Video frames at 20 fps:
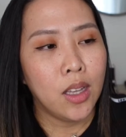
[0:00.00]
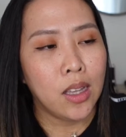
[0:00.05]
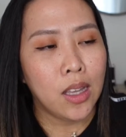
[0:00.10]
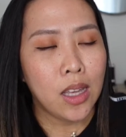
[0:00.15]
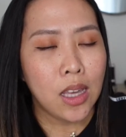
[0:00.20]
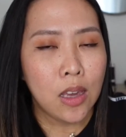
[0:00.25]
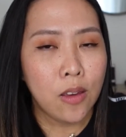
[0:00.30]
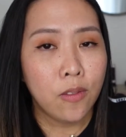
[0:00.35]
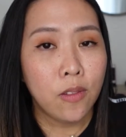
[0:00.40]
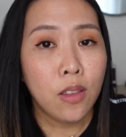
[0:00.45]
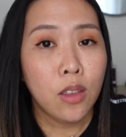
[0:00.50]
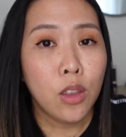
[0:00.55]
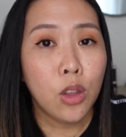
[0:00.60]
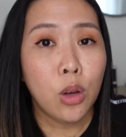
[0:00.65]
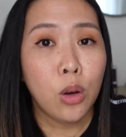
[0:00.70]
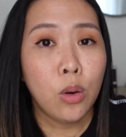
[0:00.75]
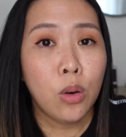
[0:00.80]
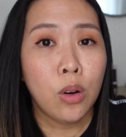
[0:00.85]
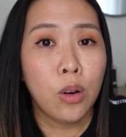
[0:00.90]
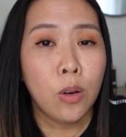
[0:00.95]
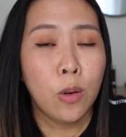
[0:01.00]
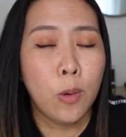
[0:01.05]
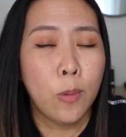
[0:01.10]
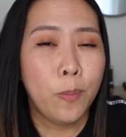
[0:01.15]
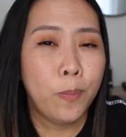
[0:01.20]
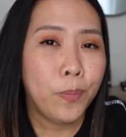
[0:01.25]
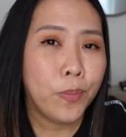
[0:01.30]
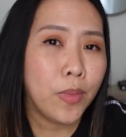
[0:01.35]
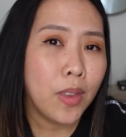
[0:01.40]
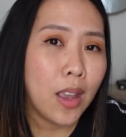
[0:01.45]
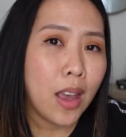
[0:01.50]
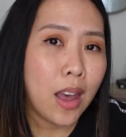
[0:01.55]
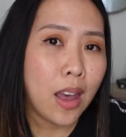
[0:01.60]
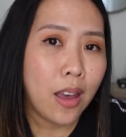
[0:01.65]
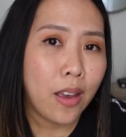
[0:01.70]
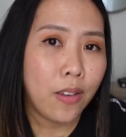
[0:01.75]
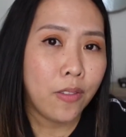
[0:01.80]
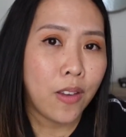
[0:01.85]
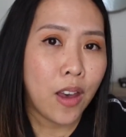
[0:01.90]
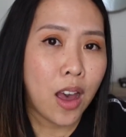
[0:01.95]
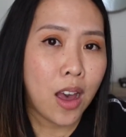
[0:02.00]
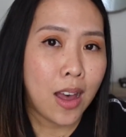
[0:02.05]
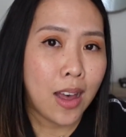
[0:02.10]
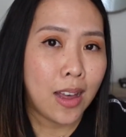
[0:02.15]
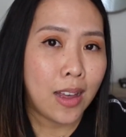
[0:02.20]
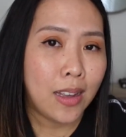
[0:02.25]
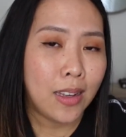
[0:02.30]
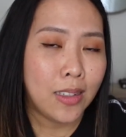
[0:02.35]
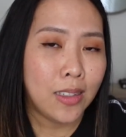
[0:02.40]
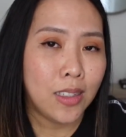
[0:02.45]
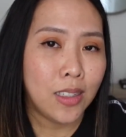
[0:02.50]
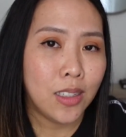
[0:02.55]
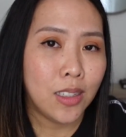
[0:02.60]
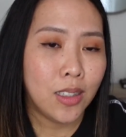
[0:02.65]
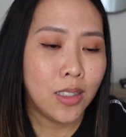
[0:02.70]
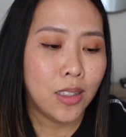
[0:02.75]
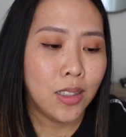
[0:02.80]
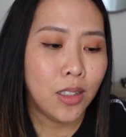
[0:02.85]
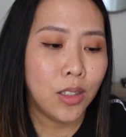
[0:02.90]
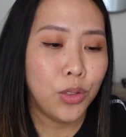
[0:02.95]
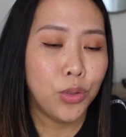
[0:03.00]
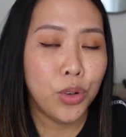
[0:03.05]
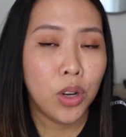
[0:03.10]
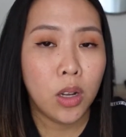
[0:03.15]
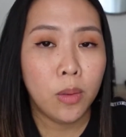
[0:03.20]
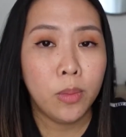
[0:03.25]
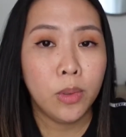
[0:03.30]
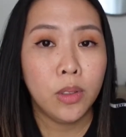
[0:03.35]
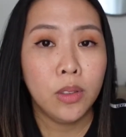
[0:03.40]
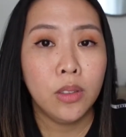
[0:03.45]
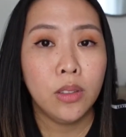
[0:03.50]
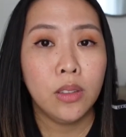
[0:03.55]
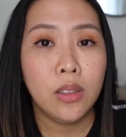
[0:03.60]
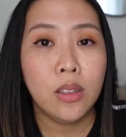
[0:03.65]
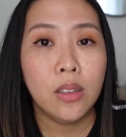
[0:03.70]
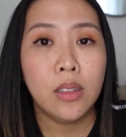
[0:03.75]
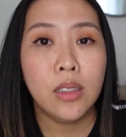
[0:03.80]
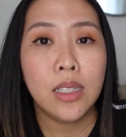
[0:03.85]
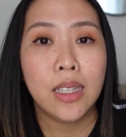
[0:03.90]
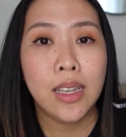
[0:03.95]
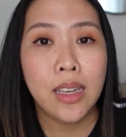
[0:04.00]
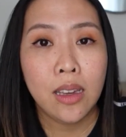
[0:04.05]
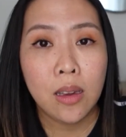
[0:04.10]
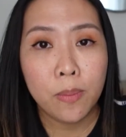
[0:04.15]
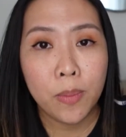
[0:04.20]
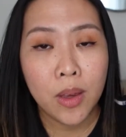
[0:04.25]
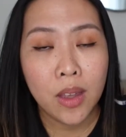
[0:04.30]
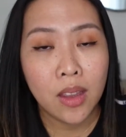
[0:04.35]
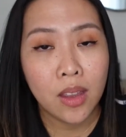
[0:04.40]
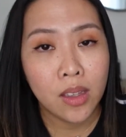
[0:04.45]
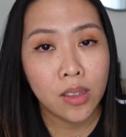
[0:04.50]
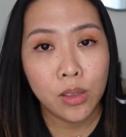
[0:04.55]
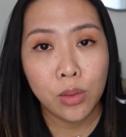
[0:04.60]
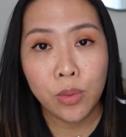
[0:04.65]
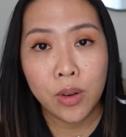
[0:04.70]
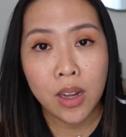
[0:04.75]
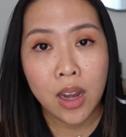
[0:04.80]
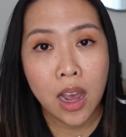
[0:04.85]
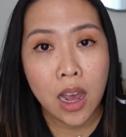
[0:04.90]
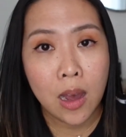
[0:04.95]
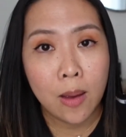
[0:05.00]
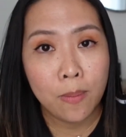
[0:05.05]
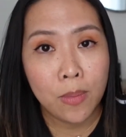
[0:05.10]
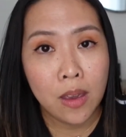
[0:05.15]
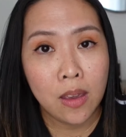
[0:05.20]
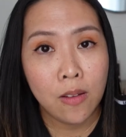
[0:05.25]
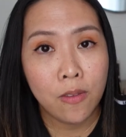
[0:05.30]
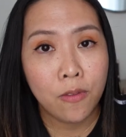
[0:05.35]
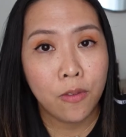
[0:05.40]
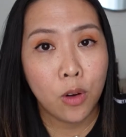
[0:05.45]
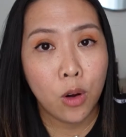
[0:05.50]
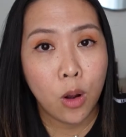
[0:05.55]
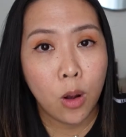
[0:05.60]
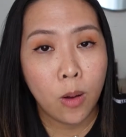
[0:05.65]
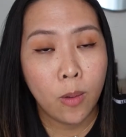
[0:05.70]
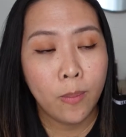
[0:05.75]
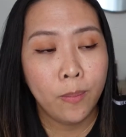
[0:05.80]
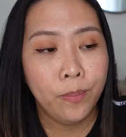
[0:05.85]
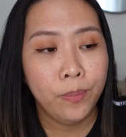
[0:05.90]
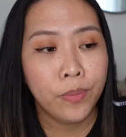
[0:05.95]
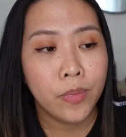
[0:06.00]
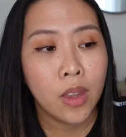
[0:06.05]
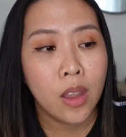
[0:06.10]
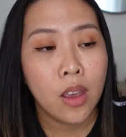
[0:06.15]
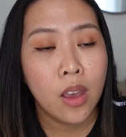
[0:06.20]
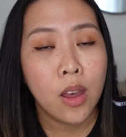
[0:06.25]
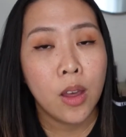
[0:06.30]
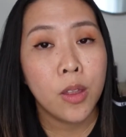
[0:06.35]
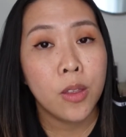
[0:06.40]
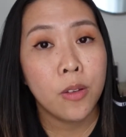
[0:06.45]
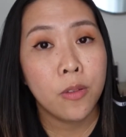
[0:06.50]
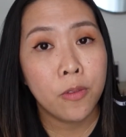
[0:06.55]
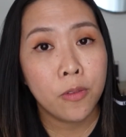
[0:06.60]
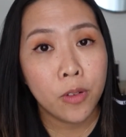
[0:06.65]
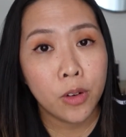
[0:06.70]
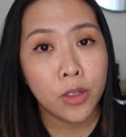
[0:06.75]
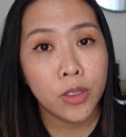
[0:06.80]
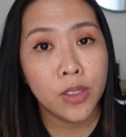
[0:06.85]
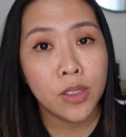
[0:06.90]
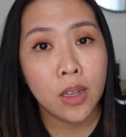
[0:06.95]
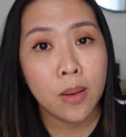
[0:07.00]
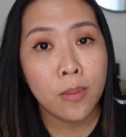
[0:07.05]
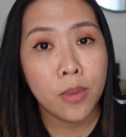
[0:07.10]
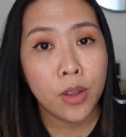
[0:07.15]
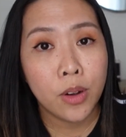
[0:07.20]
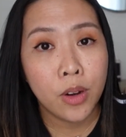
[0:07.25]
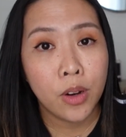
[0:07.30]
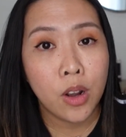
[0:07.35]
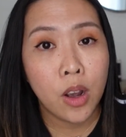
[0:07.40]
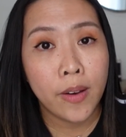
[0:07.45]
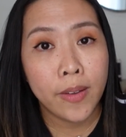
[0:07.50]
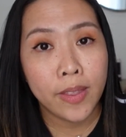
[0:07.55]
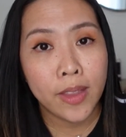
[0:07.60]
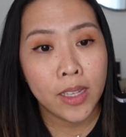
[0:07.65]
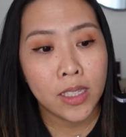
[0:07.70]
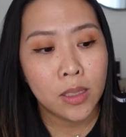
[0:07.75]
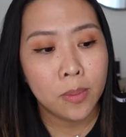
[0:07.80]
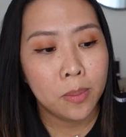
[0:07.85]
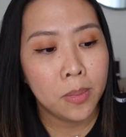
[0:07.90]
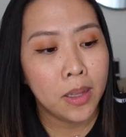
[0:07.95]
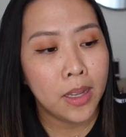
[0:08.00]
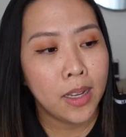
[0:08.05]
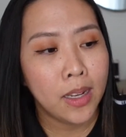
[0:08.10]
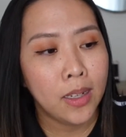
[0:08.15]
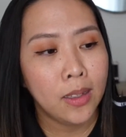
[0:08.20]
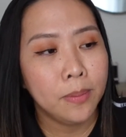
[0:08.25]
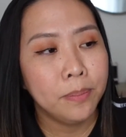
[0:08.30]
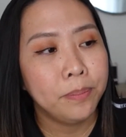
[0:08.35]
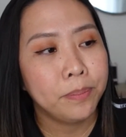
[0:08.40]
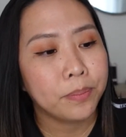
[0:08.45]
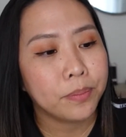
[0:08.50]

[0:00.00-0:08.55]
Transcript: even though I've had uh, trouble keeping this one happy from the first time that I got this plant,